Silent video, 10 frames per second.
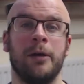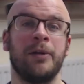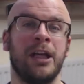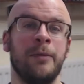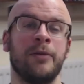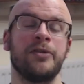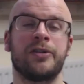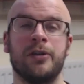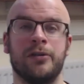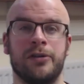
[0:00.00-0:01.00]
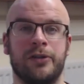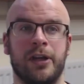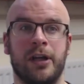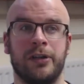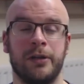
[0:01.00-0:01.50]
became concerned
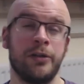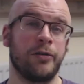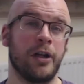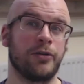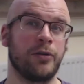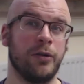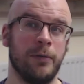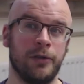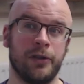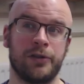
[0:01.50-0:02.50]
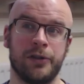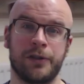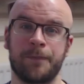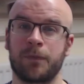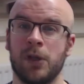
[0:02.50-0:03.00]
that international criminal
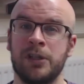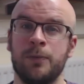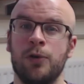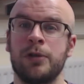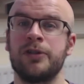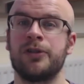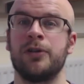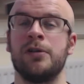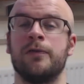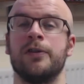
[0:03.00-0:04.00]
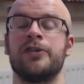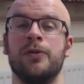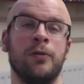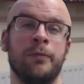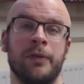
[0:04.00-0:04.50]
justice is more concerned for its
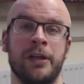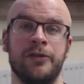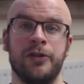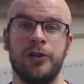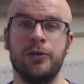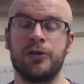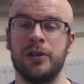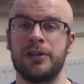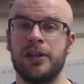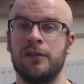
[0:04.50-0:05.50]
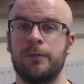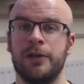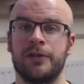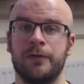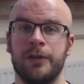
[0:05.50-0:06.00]
own institutional
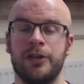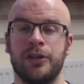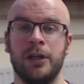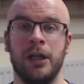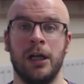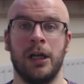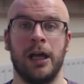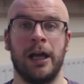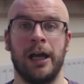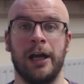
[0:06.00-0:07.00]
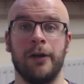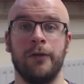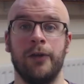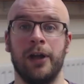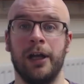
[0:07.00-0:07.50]
self-preservation
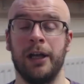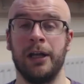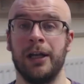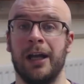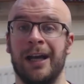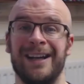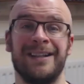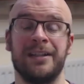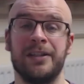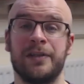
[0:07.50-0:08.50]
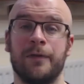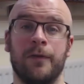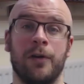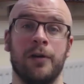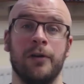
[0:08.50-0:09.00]
than it is
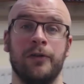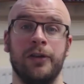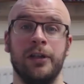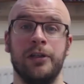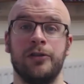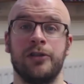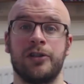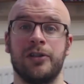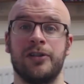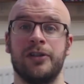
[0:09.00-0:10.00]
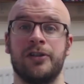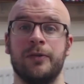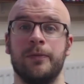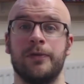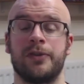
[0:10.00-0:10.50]
for the judicial
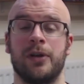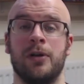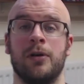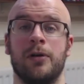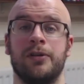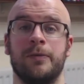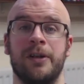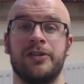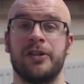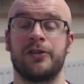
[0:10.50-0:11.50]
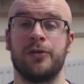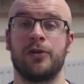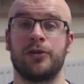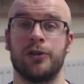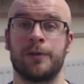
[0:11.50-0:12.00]
systems or domestic
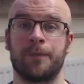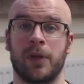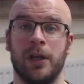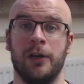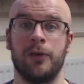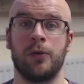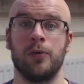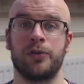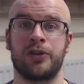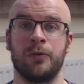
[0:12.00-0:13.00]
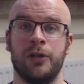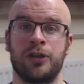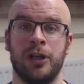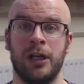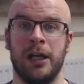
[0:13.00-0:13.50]
structures in the courts to
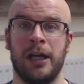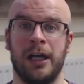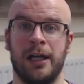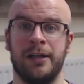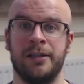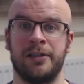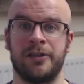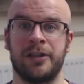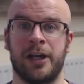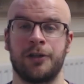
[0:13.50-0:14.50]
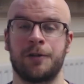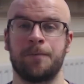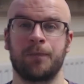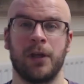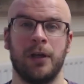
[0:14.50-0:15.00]
which it is attached.
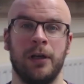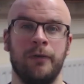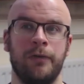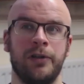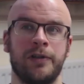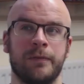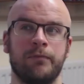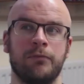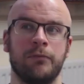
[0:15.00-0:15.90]
And this